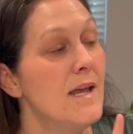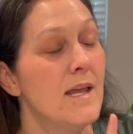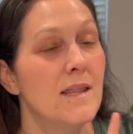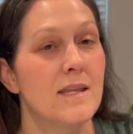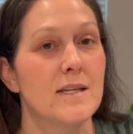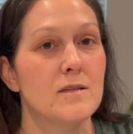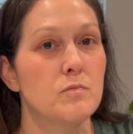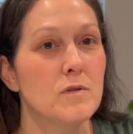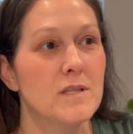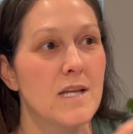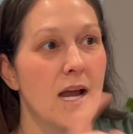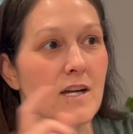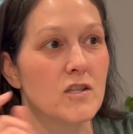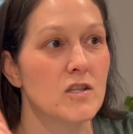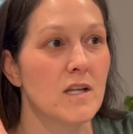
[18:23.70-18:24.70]
This was
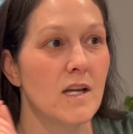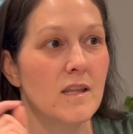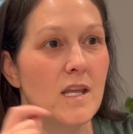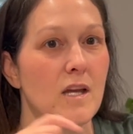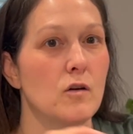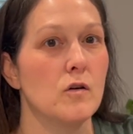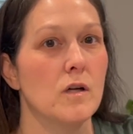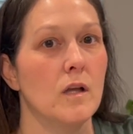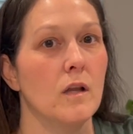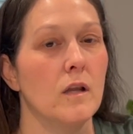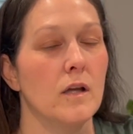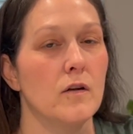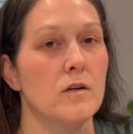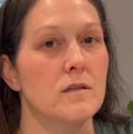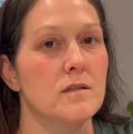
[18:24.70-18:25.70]
actually, I think, on
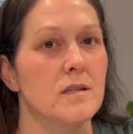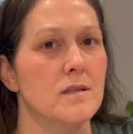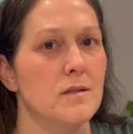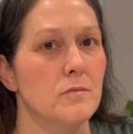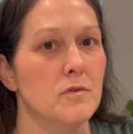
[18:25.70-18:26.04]
clearance because it